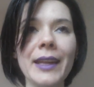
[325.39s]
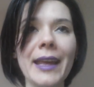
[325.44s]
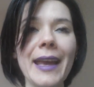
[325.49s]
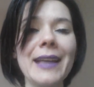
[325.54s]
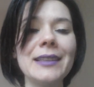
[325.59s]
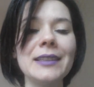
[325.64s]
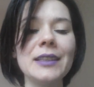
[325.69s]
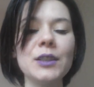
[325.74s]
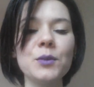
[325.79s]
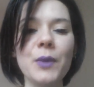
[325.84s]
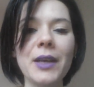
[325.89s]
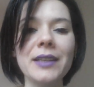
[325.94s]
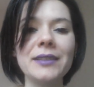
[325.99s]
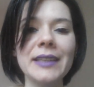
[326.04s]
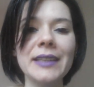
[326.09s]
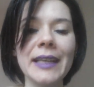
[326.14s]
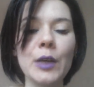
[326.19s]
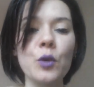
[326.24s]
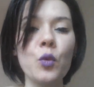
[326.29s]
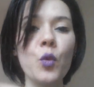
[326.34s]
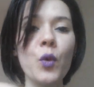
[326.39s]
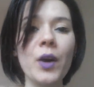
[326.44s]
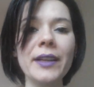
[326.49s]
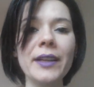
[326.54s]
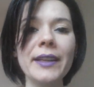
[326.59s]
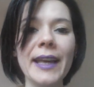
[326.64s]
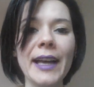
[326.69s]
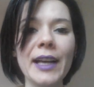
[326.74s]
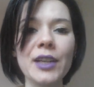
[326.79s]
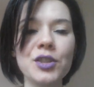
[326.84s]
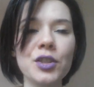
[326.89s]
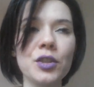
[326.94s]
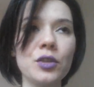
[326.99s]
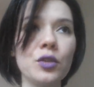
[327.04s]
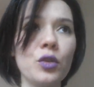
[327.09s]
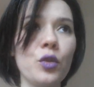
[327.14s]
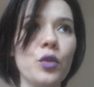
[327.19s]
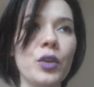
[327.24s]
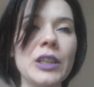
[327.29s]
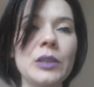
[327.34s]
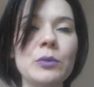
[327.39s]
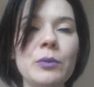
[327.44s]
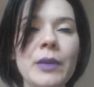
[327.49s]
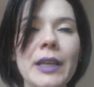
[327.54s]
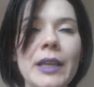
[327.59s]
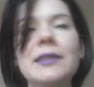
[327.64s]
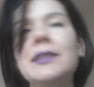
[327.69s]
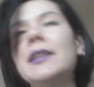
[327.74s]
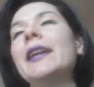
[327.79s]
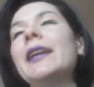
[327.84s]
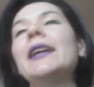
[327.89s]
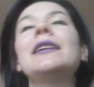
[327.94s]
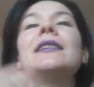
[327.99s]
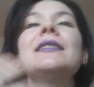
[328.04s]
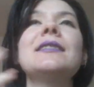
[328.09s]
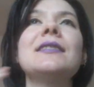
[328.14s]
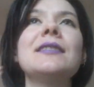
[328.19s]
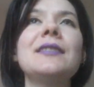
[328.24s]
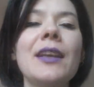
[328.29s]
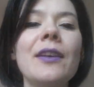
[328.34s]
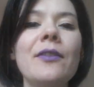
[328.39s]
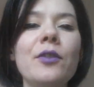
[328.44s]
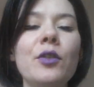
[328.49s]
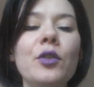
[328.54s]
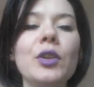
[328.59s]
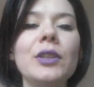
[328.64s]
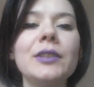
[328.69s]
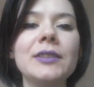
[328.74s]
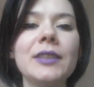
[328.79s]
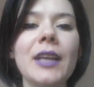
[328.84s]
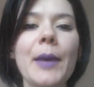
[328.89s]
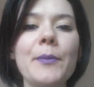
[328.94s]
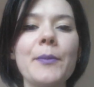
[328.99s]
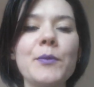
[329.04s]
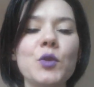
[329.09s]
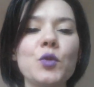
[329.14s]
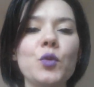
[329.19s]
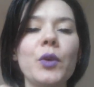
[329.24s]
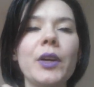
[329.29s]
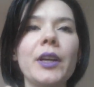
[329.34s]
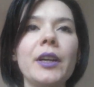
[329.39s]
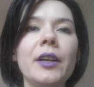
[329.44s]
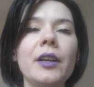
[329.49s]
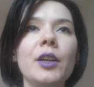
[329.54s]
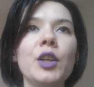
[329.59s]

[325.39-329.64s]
And it may take one action, or it may take several times where